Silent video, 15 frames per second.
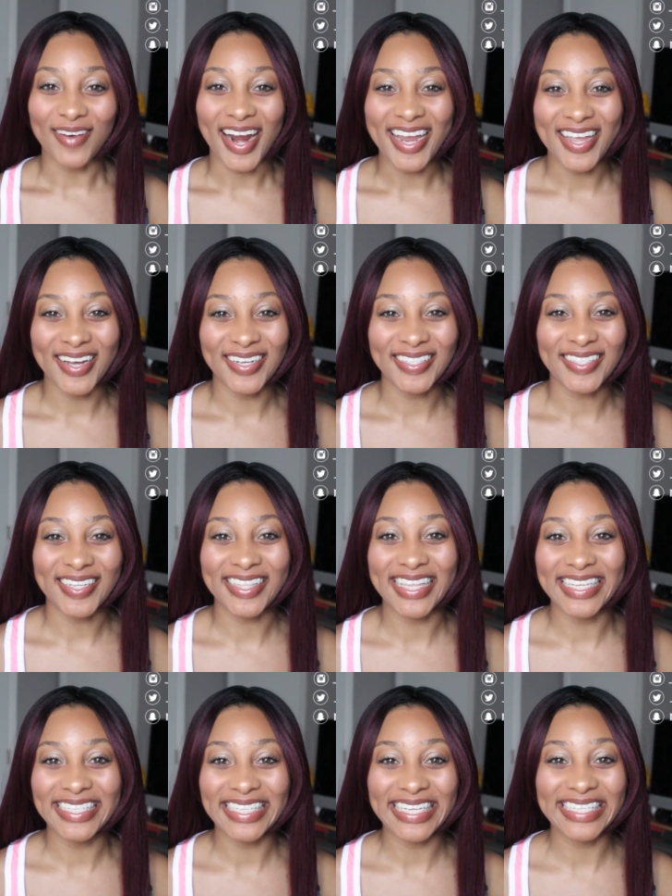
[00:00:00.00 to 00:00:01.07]
right, y'all, so
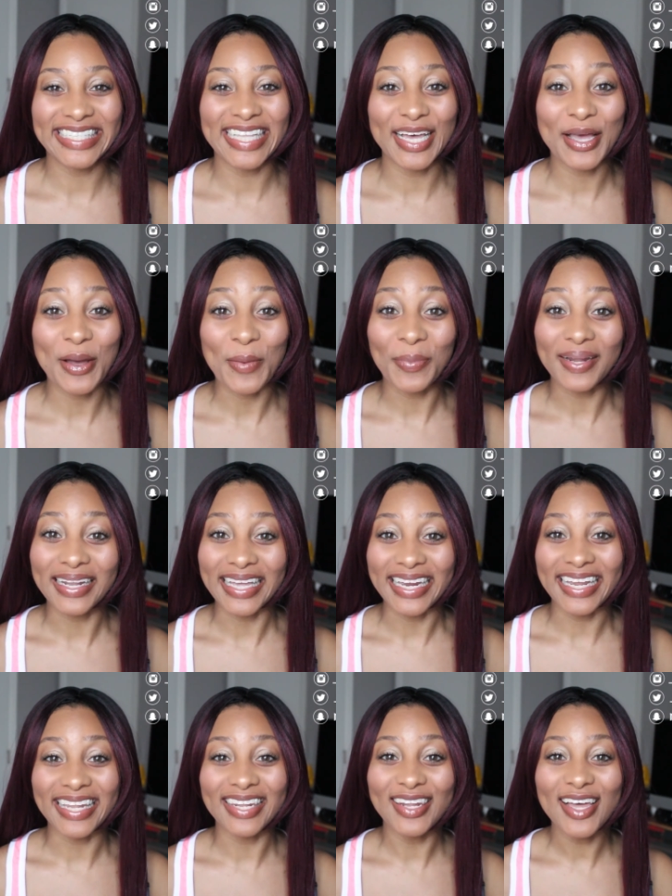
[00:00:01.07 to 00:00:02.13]
this is the
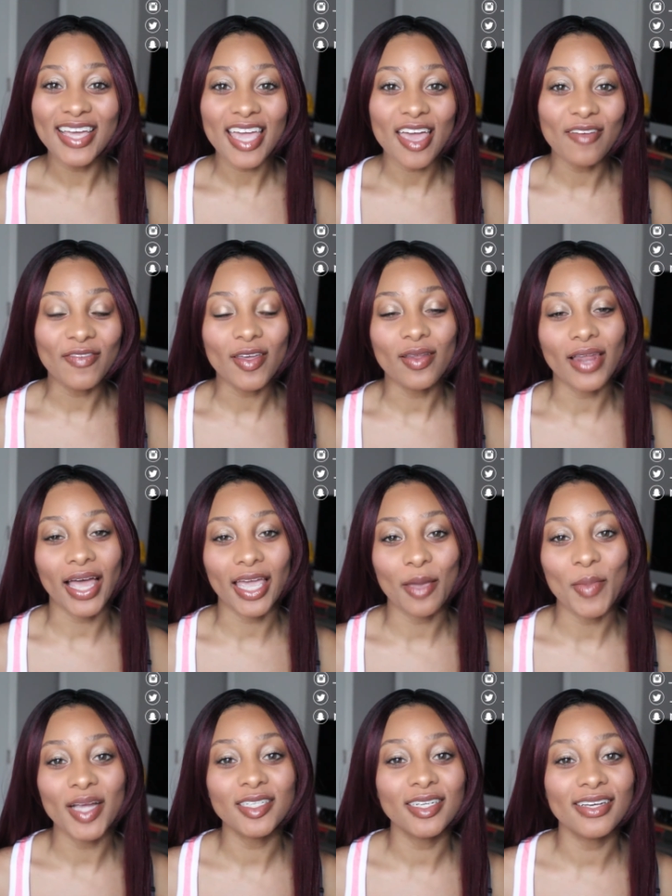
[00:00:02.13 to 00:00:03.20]
completed look. If you like it,
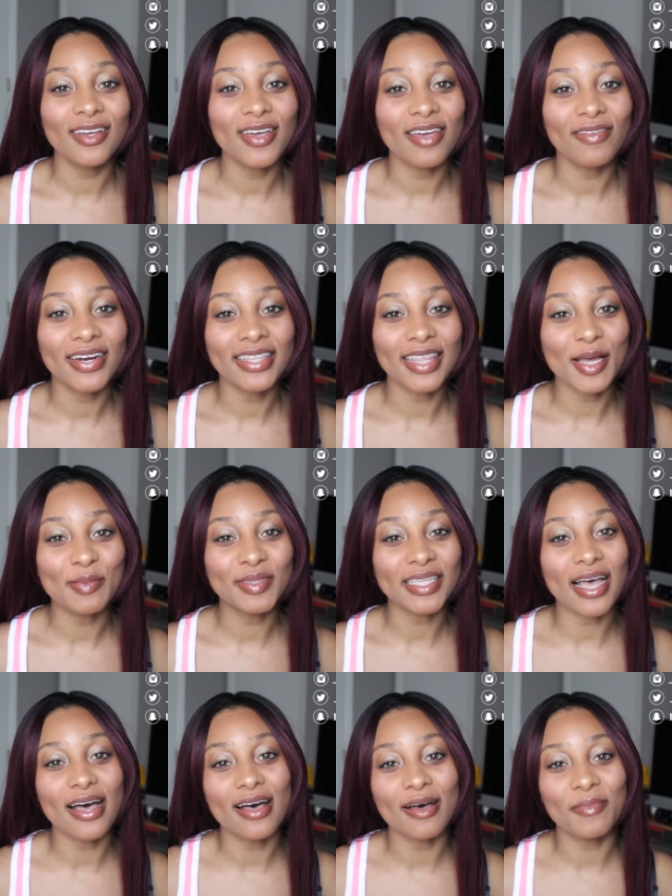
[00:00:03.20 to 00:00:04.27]
make sure you give it a thumbs
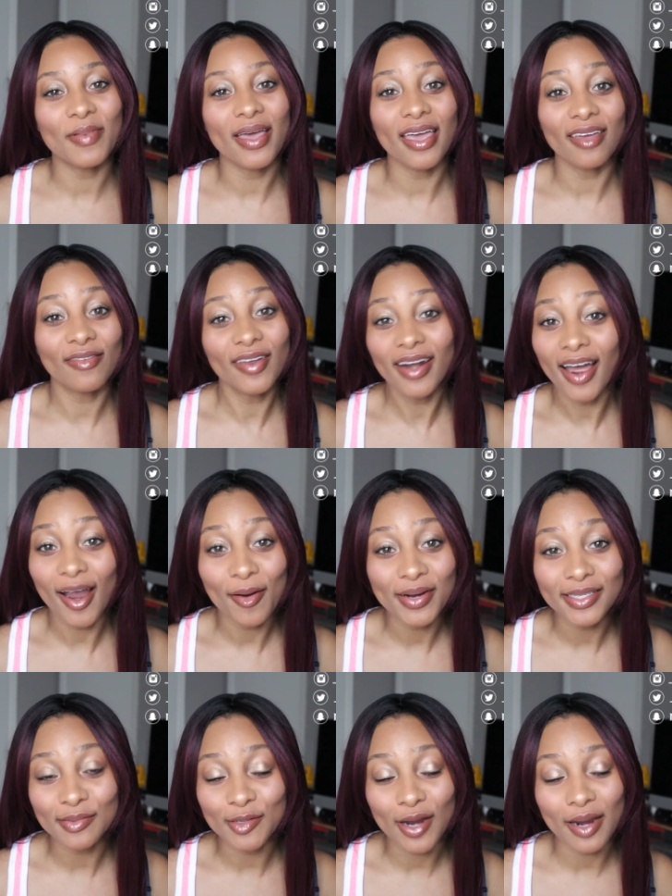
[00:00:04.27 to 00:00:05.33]
up. If you're not
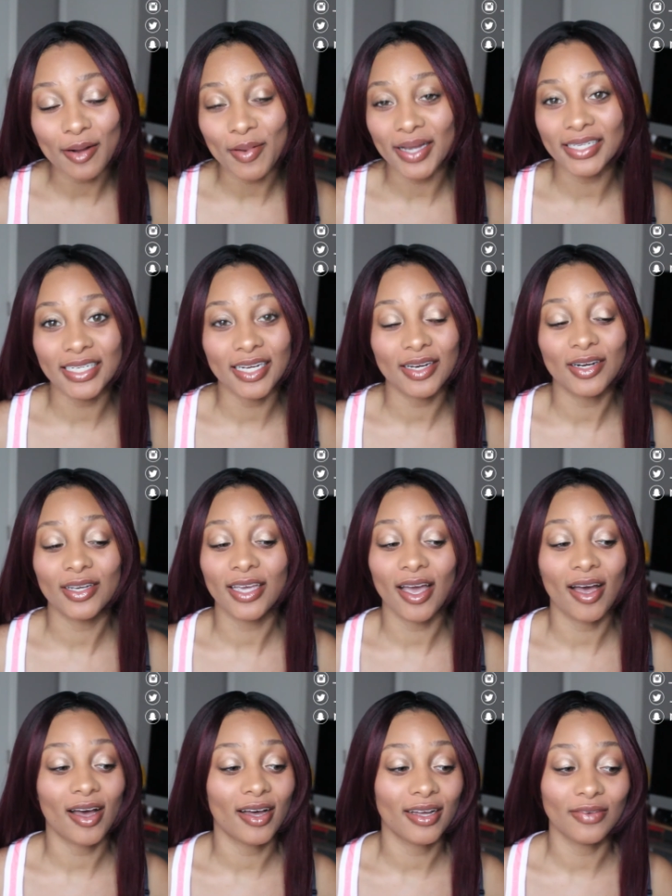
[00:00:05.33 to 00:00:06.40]
already subscribed to my channel,
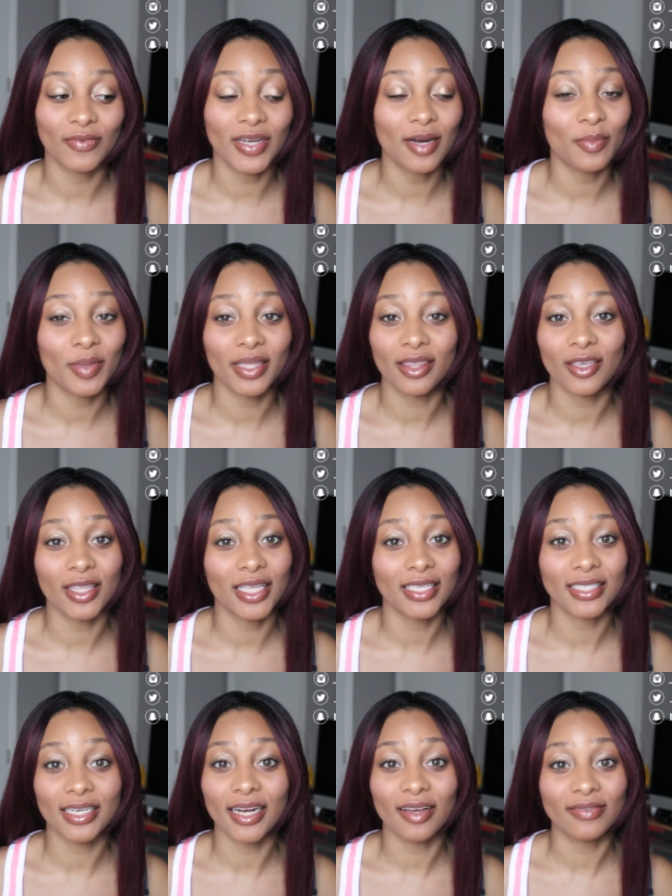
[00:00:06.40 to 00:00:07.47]
y'all, we done been through
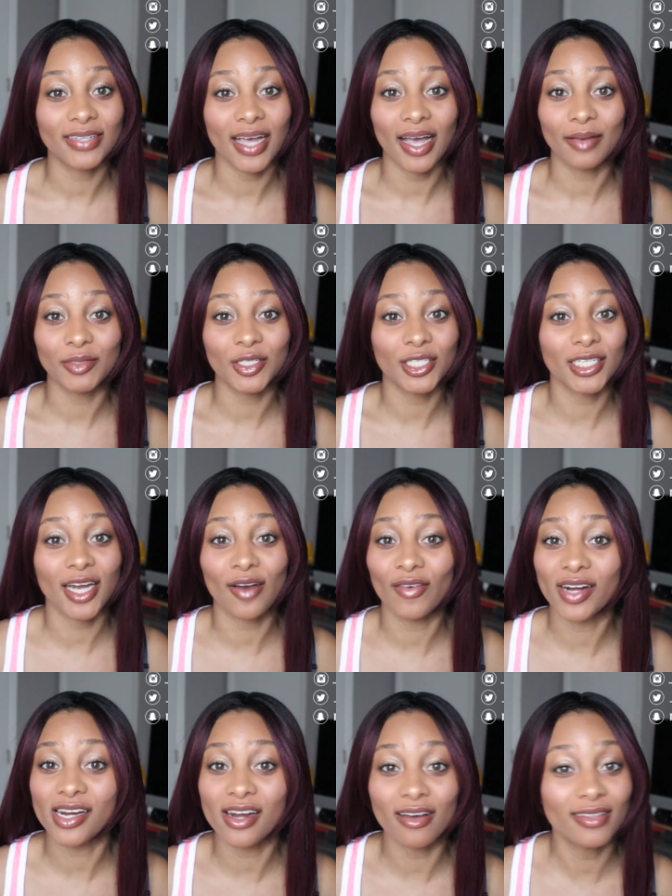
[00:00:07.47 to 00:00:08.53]
this enough times. You should
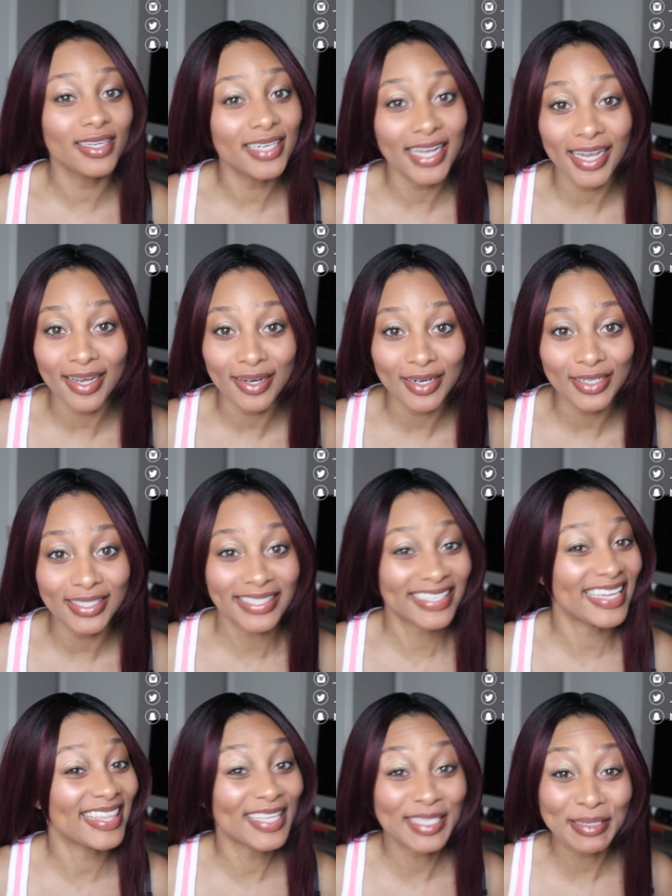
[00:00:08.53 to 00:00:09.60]
already know the deal. Just
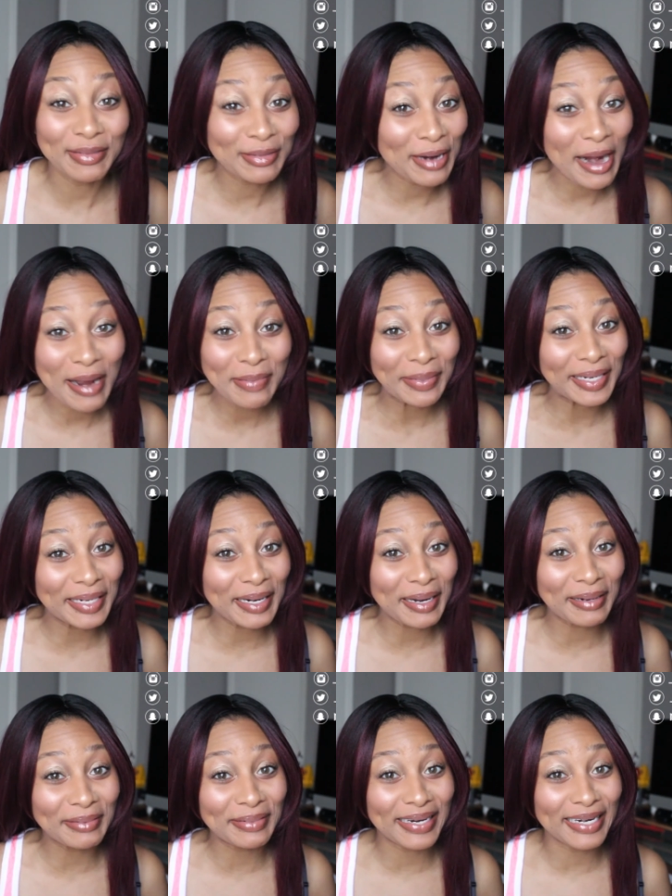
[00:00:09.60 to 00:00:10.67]
hit the subscribe button
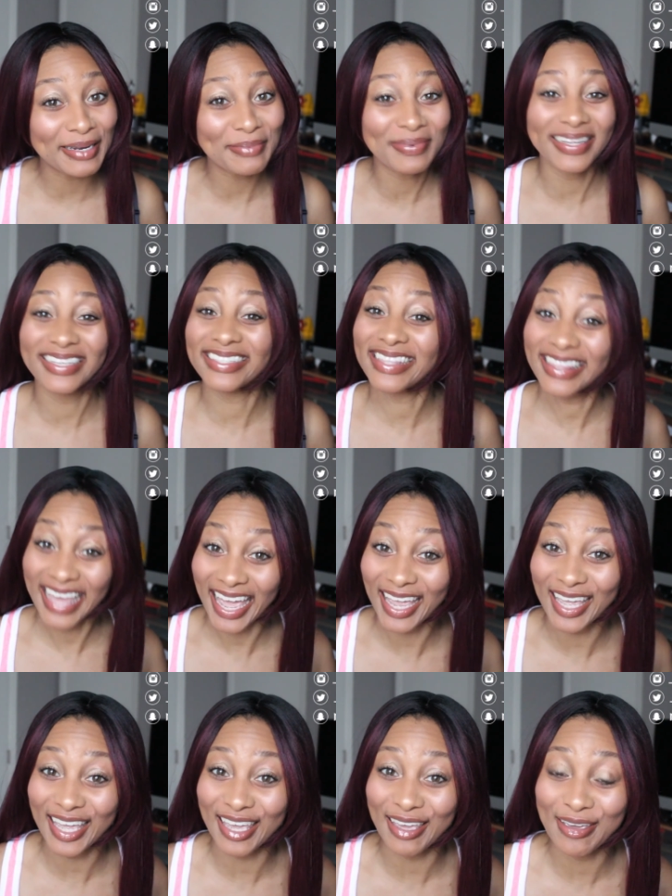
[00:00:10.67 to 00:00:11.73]
already, please and
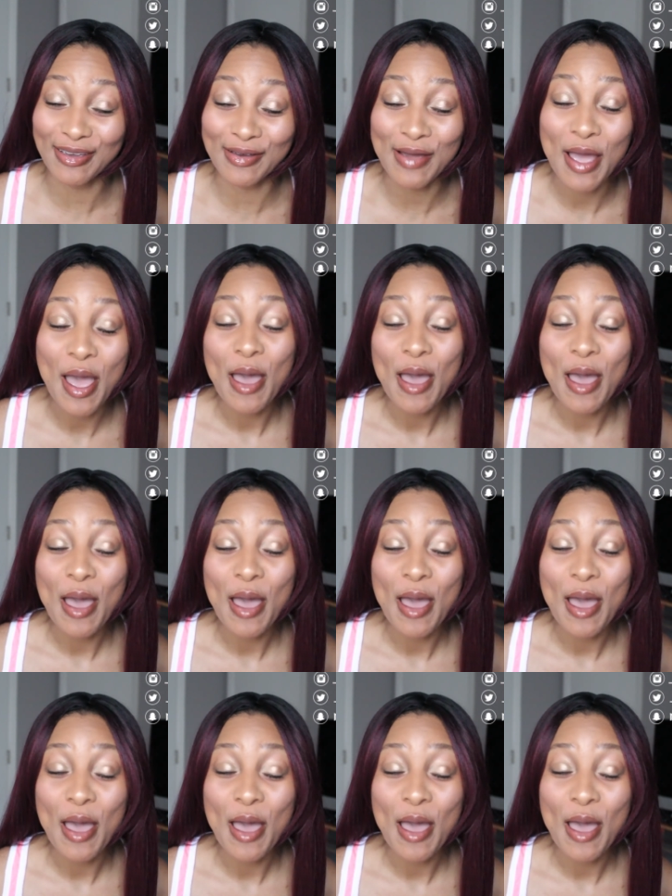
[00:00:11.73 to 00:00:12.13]
thank you.